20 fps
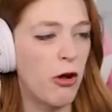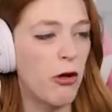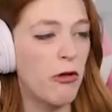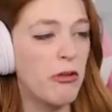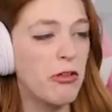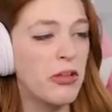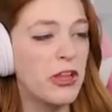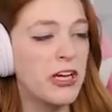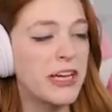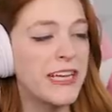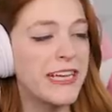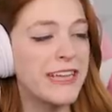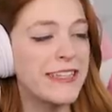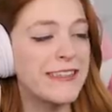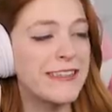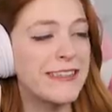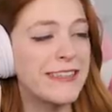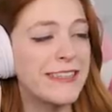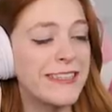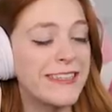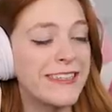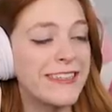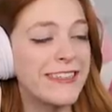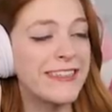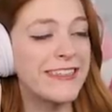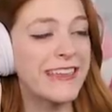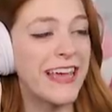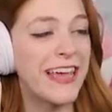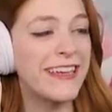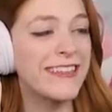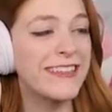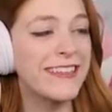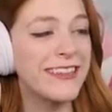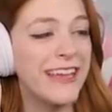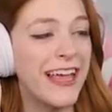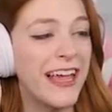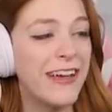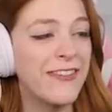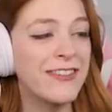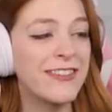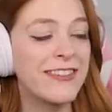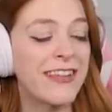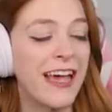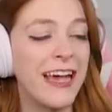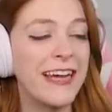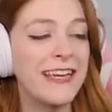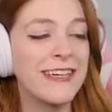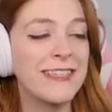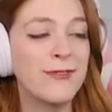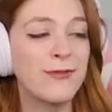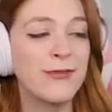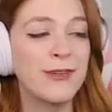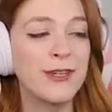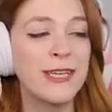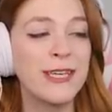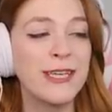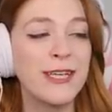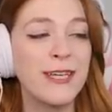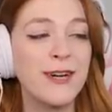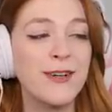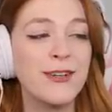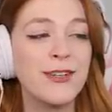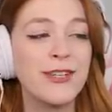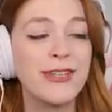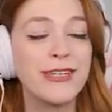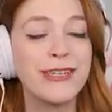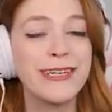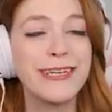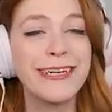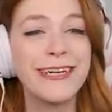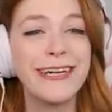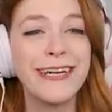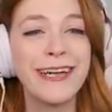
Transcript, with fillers: Oh, look, it still says left side is for Kiyoshi